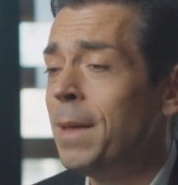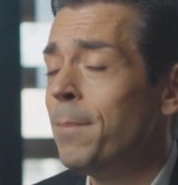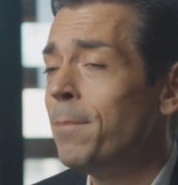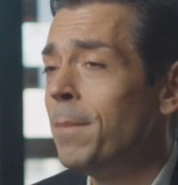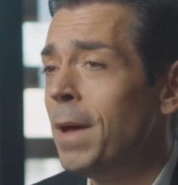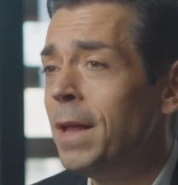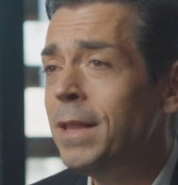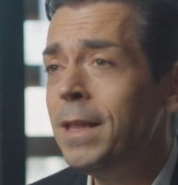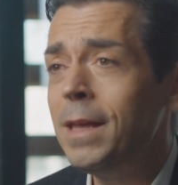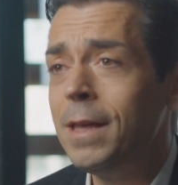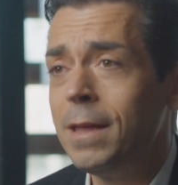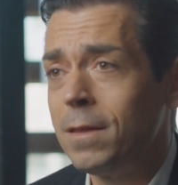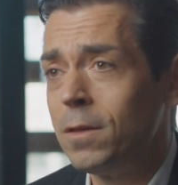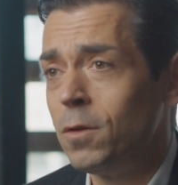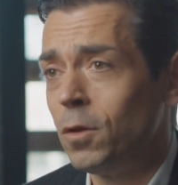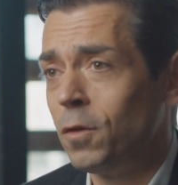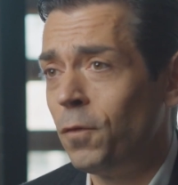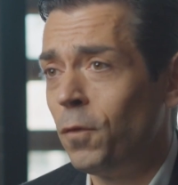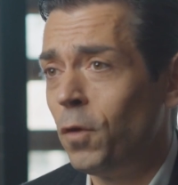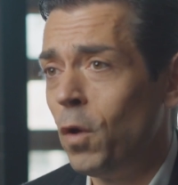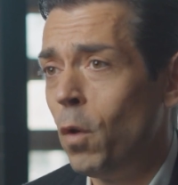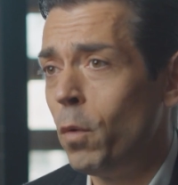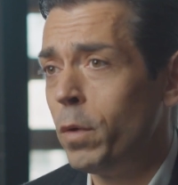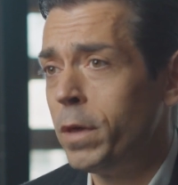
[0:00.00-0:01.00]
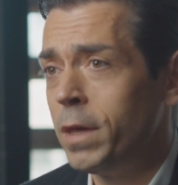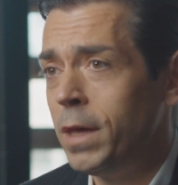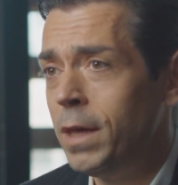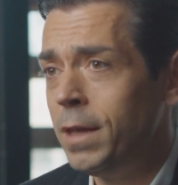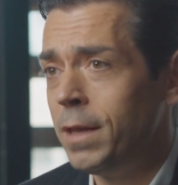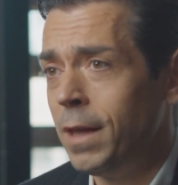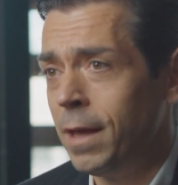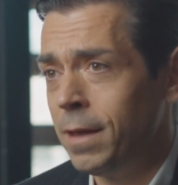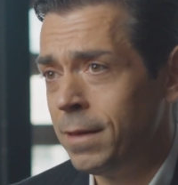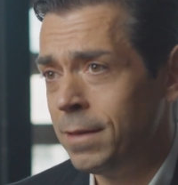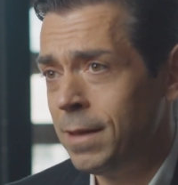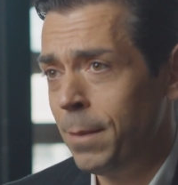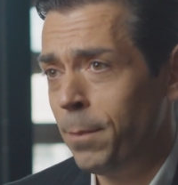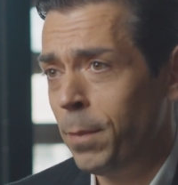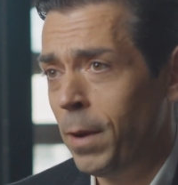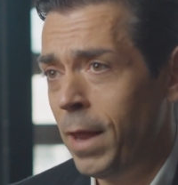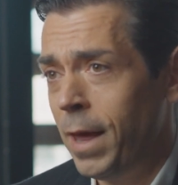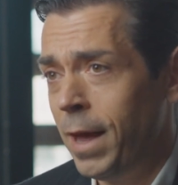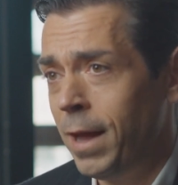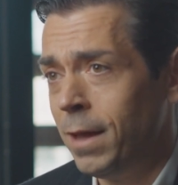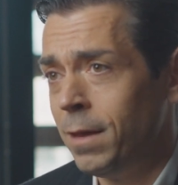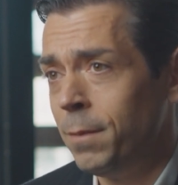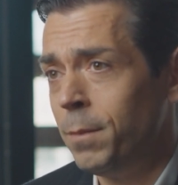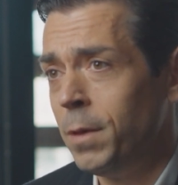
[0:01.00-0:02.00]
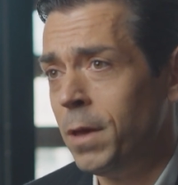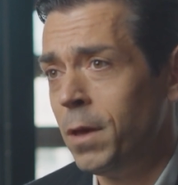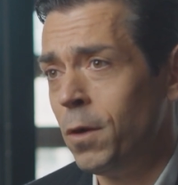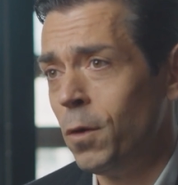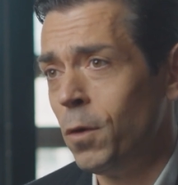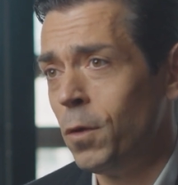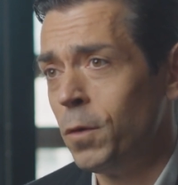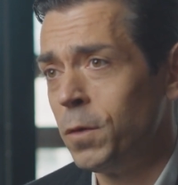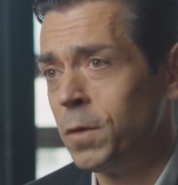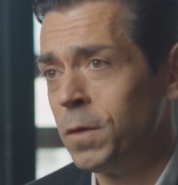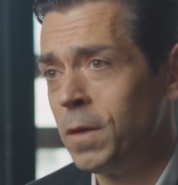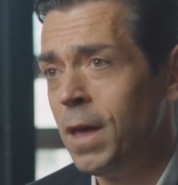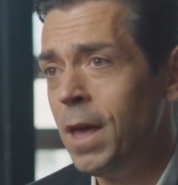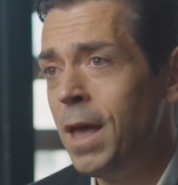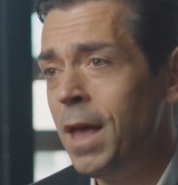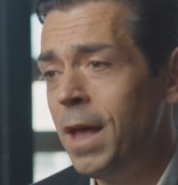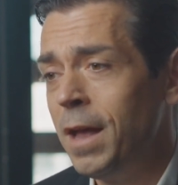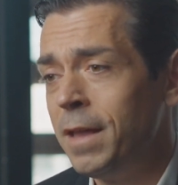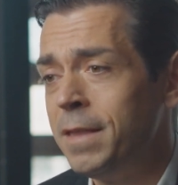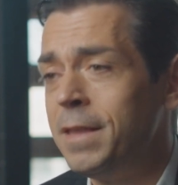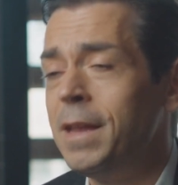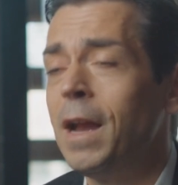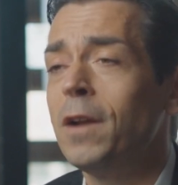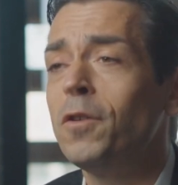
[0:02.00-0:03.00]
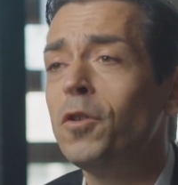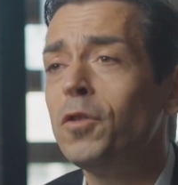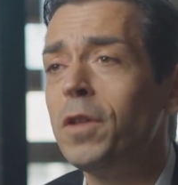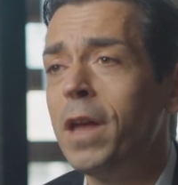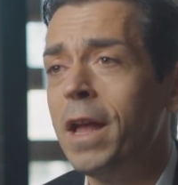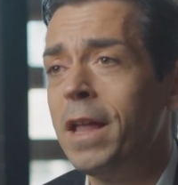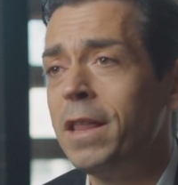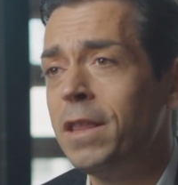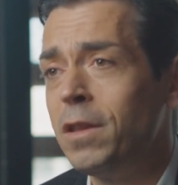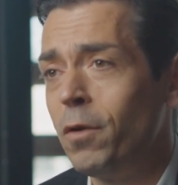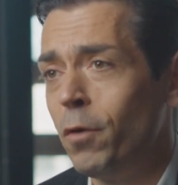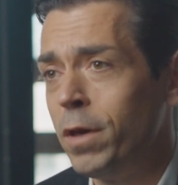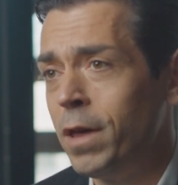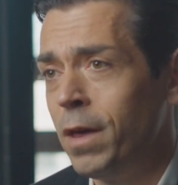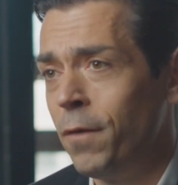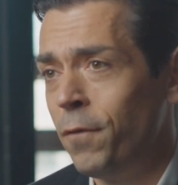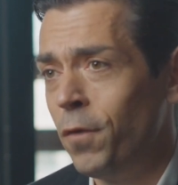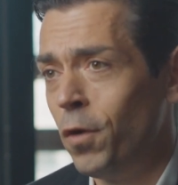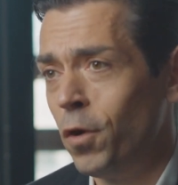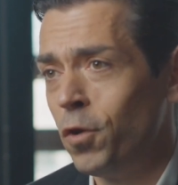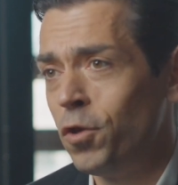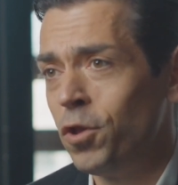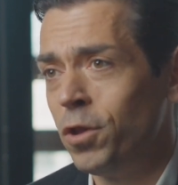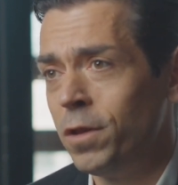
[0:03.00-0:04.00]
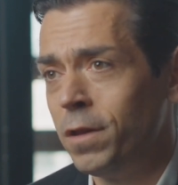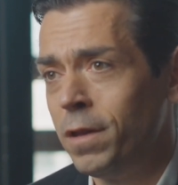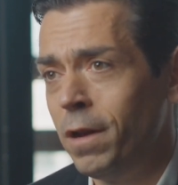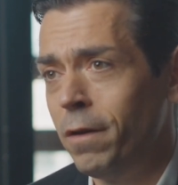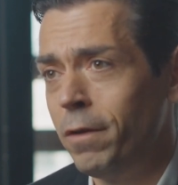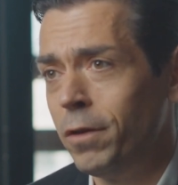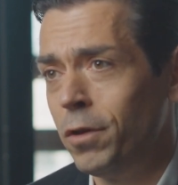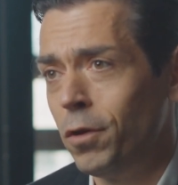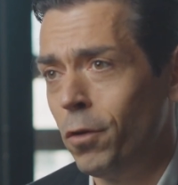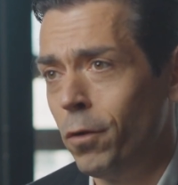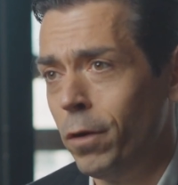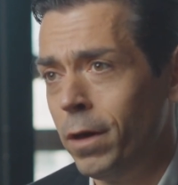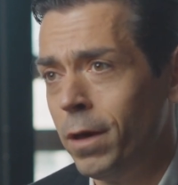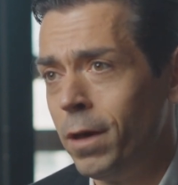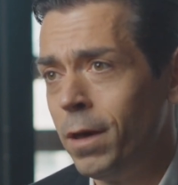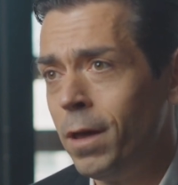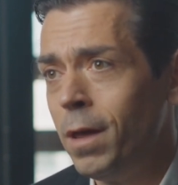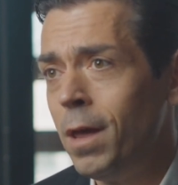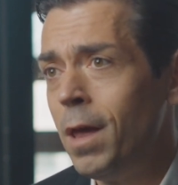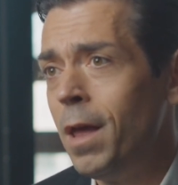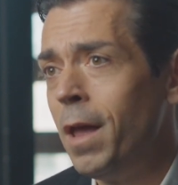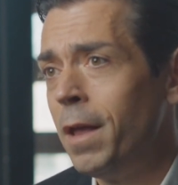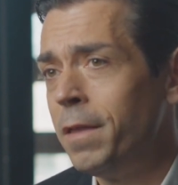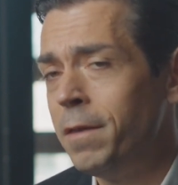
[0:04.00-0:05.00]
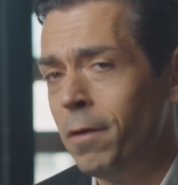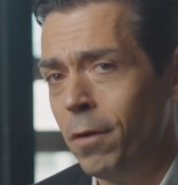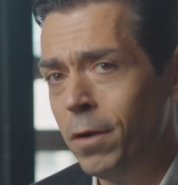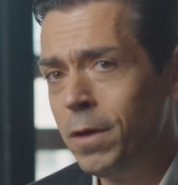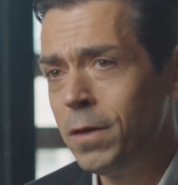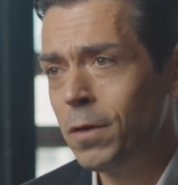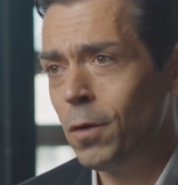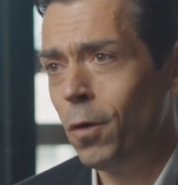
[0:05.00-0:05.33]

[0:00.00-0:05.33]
money is not flowing in as they planned because they are not entering a virgin territory. There is